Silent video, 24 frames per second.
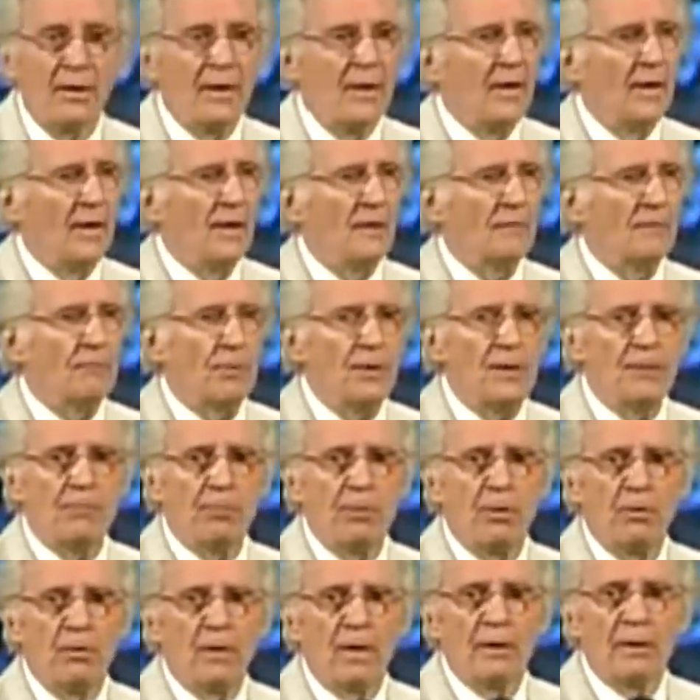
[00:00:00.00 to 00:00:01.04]
there if
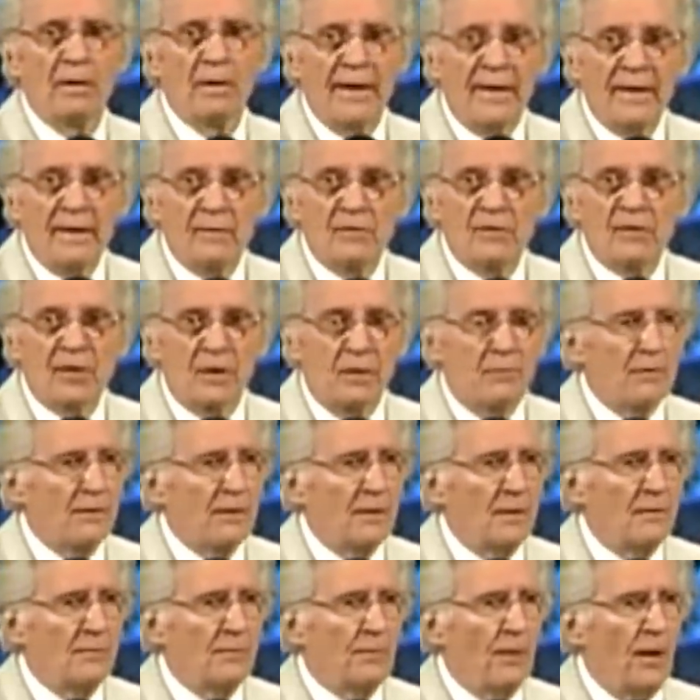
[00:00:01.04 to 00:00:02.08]
people later, some of
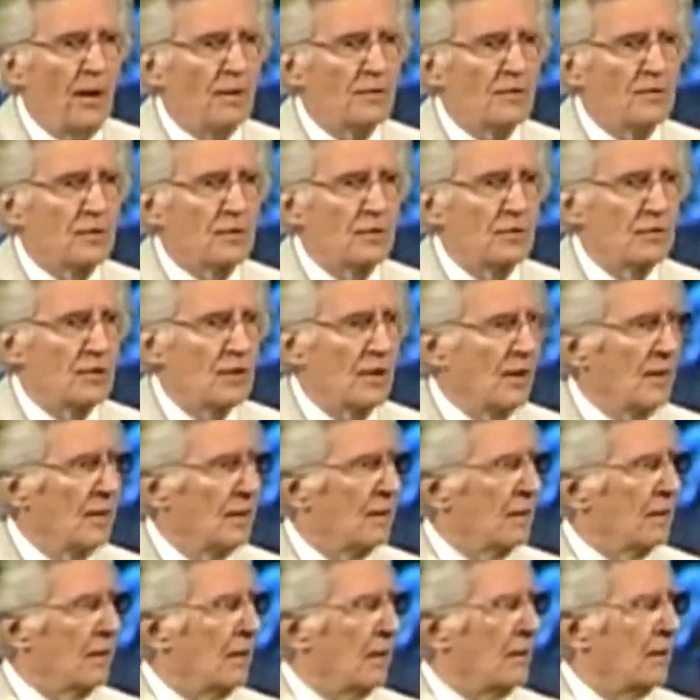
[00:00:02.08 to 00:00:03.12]
the apostles,
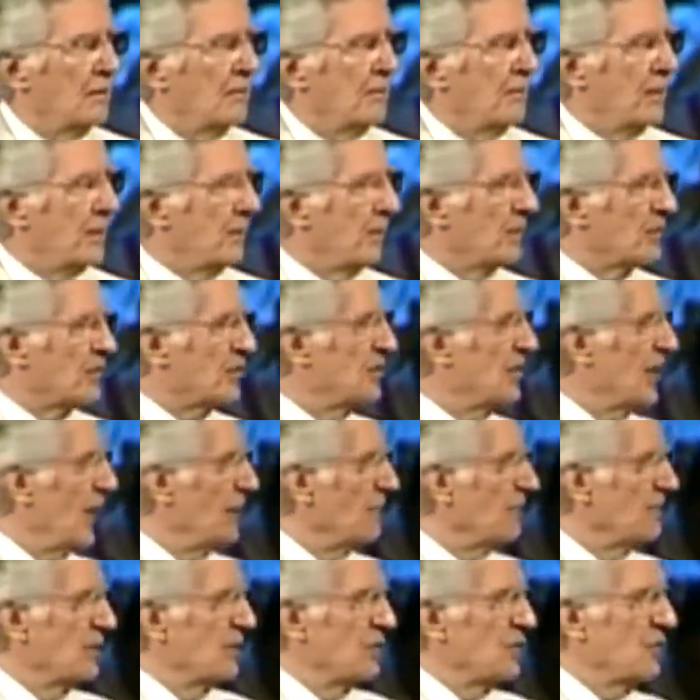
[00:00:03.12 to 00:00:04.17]
uh, and there's
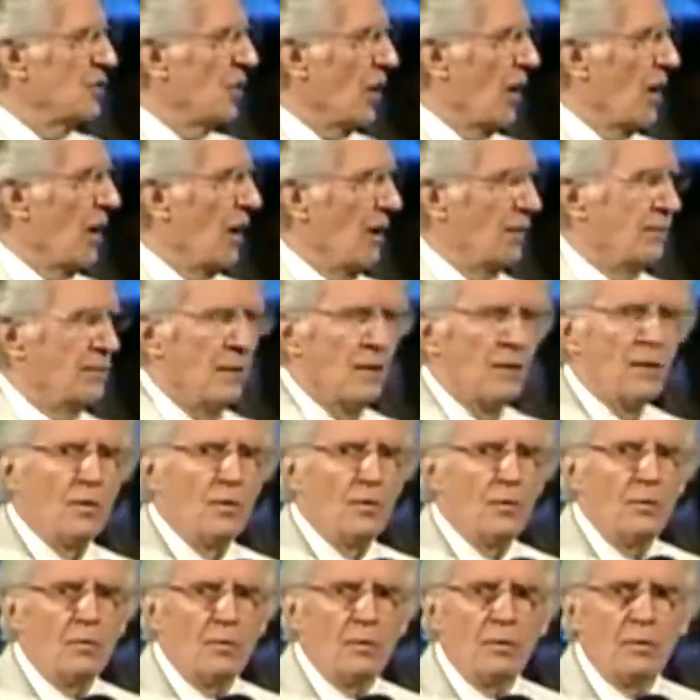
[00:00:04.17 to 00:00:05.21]
James and John
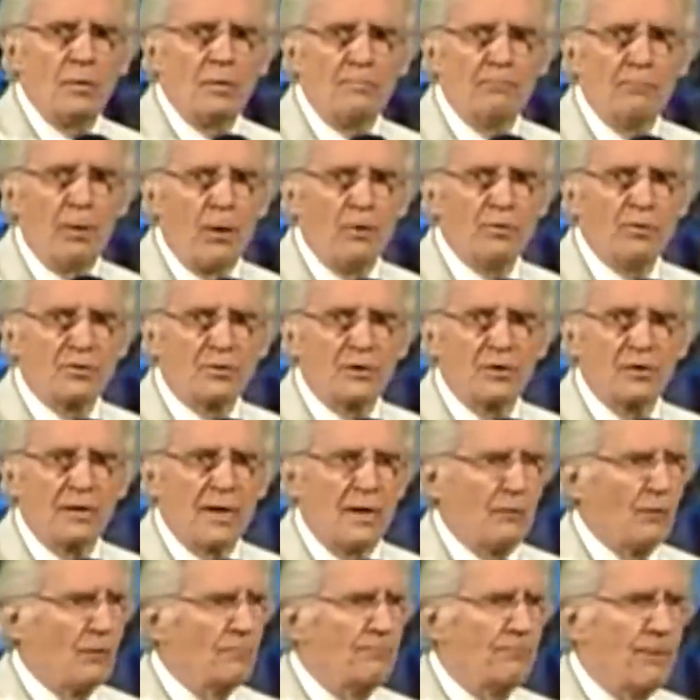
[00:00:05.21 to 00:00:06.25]
who, who had boasted
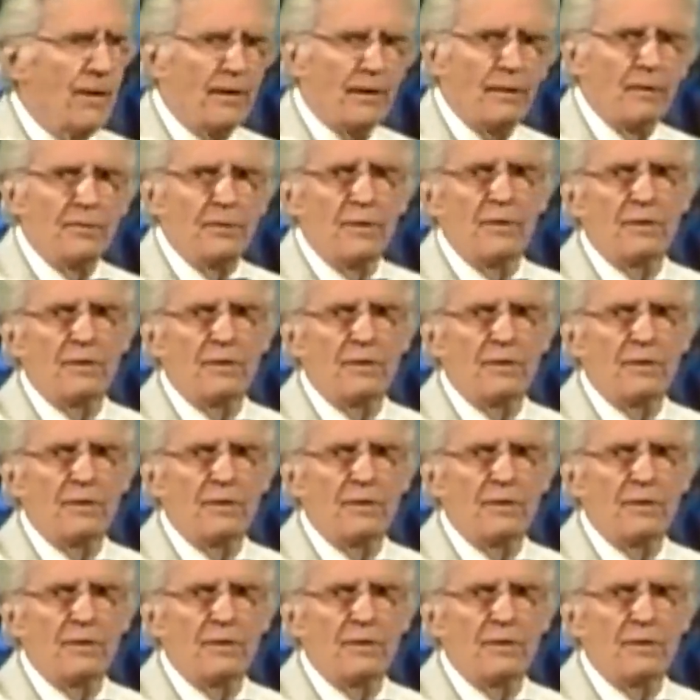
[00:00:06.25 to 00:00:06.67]
they were better